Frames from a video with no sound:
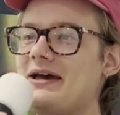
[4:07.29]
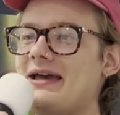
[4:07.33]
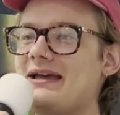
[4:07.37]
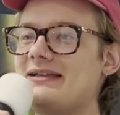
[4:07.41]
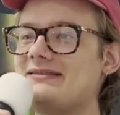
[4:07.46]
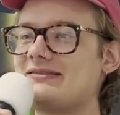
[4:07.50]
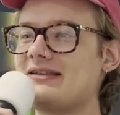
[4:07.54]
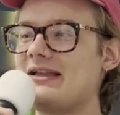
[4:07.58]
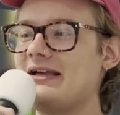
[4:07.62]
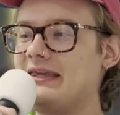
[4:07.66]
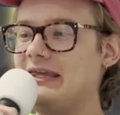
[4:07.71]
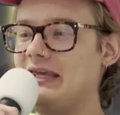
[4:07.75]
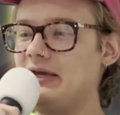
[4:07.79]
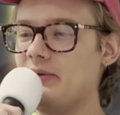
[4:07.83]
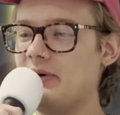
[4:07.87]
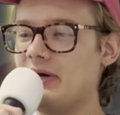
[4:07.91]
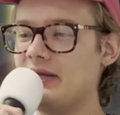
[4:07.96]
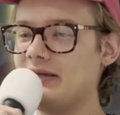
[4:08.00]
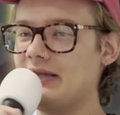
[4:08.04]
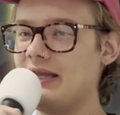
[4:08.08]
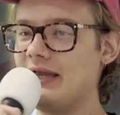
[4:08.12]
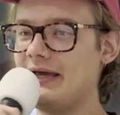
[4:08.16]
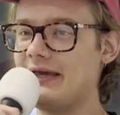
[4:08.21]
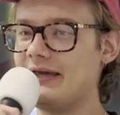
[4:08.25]
it's like he
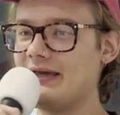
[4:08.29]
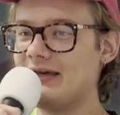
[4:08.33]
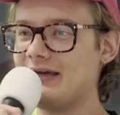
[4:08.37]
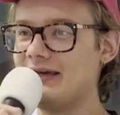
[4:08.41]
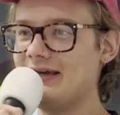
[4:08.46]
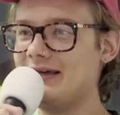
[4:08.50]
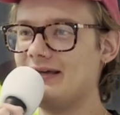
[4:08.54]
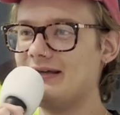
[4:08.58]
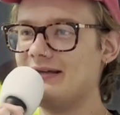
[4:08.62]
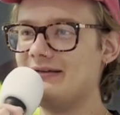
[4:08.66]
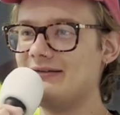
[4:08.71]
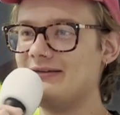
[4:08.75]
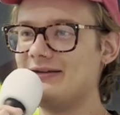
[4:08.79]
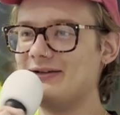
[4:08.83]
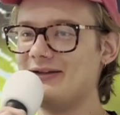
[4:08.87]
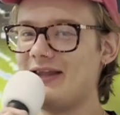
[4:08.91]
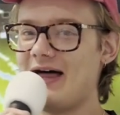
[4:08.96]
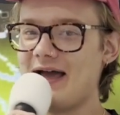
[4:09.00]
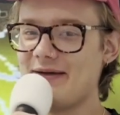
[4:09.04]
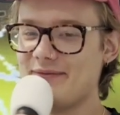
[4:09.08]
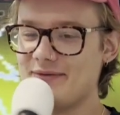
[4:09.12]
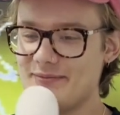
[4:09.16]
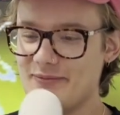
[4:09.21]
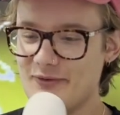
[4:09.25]
went like the
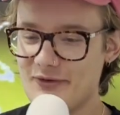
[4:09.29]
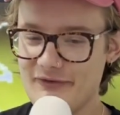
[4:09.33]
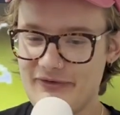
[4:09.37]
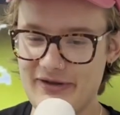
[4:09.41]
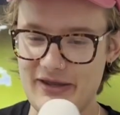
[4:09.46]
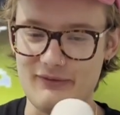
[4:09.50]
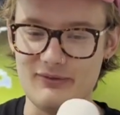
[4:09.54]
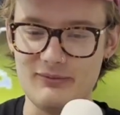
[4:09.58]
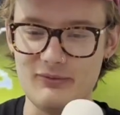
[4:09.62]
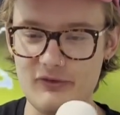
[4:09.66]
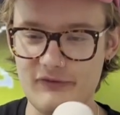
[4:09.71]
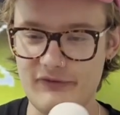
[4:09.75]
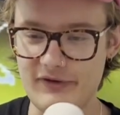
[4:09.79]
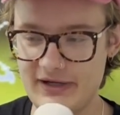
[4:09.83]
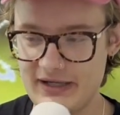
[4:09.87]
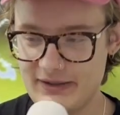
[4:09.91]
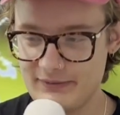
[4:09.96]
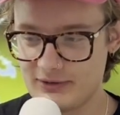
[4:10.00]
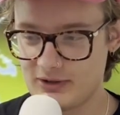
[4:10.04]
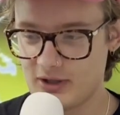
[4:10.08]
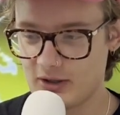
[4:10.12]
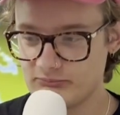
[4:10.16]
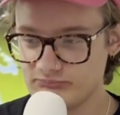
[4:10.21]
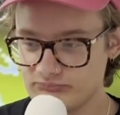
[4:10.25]
line would move, he would move, and
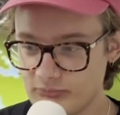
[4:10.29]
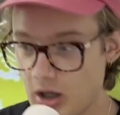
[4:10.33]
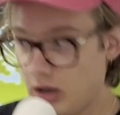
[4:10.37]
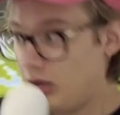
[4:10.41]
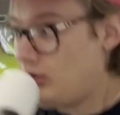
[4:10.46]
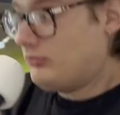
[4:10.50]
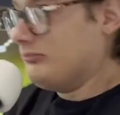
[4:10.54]
he would go, oh,